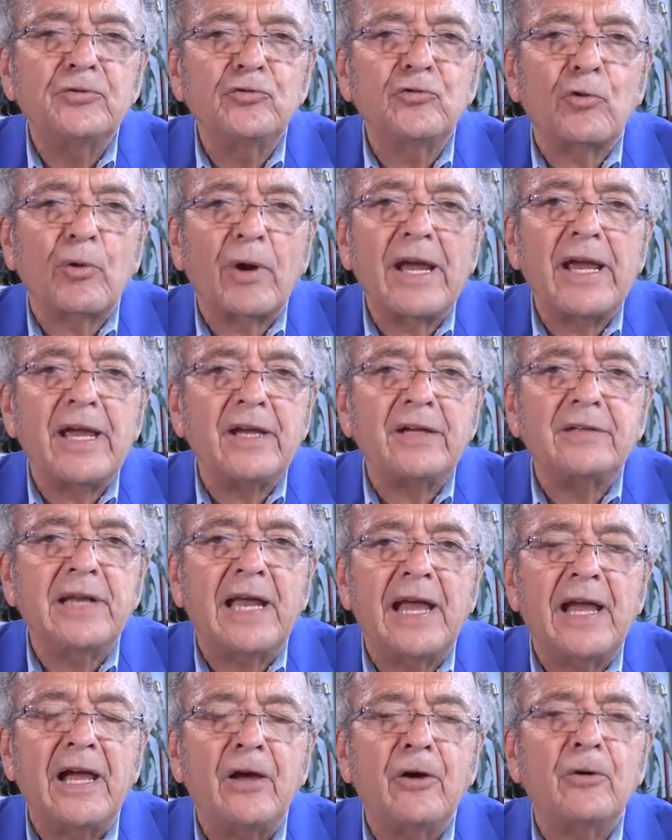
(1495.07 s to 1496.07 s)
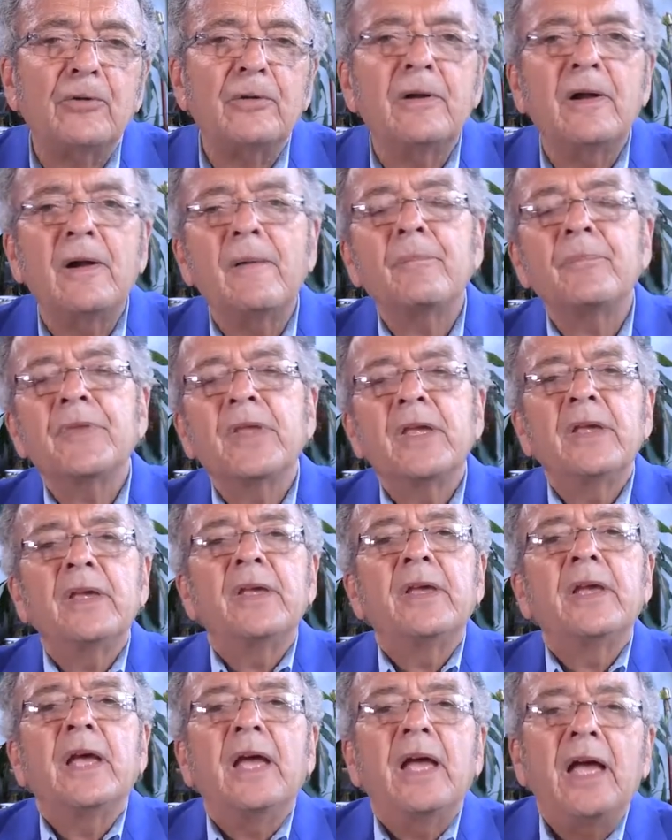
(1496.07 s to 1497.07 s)
drag down,
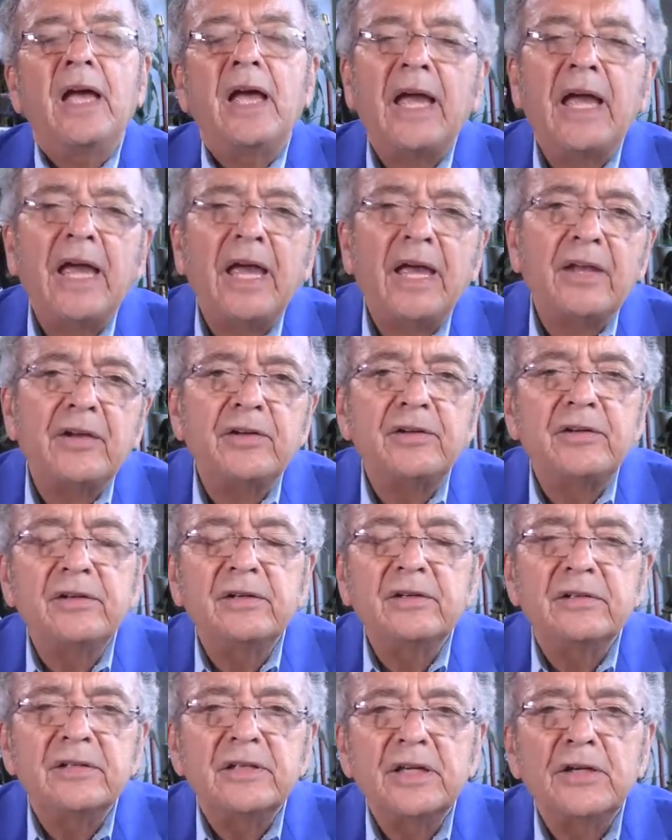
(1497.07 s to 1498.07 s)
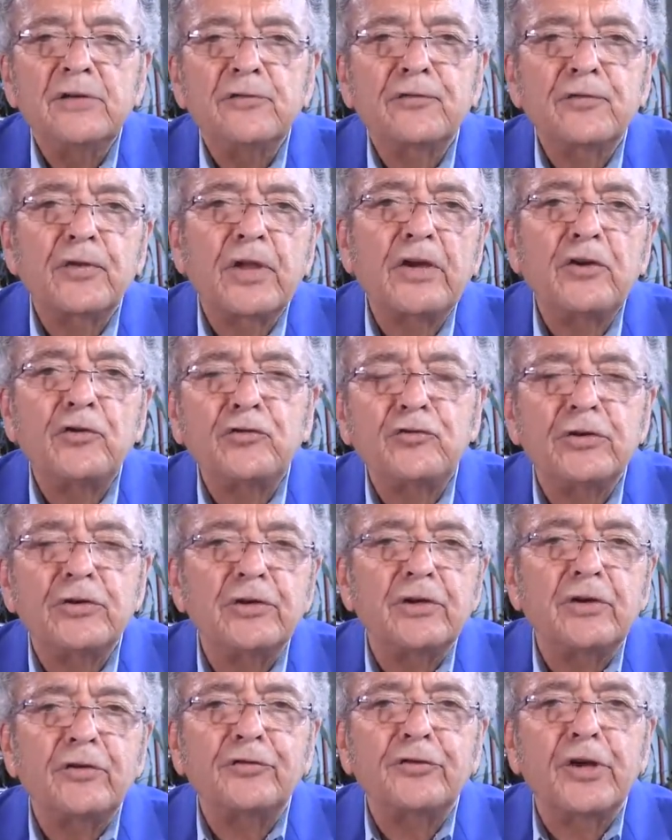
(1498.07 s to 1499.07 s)
and inflation
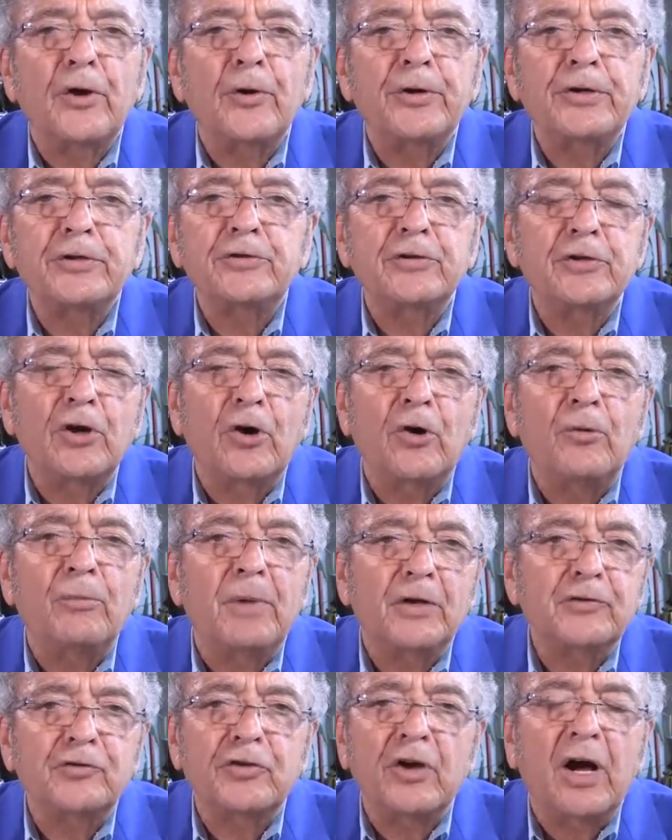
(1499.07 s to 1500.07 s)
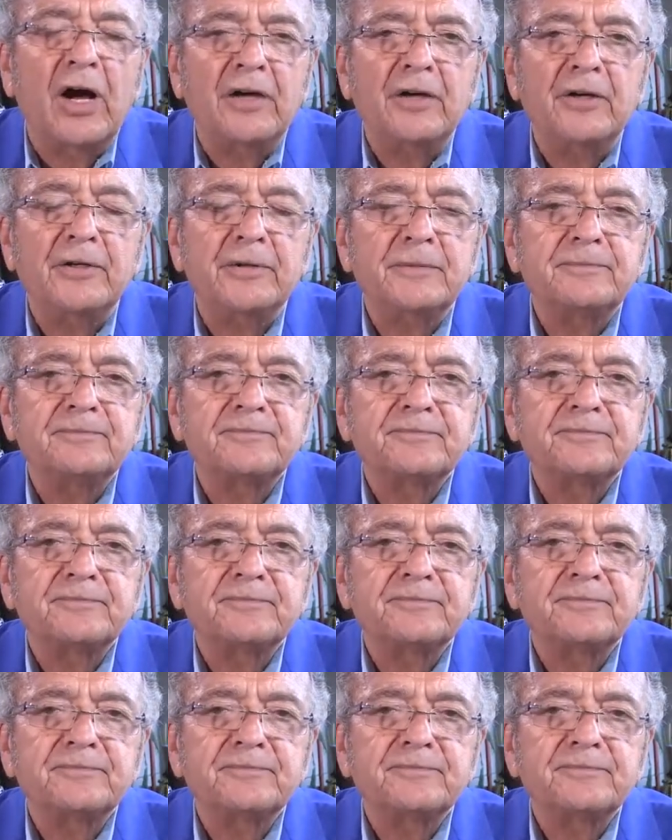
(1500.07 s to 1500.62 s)
is going to go much higher.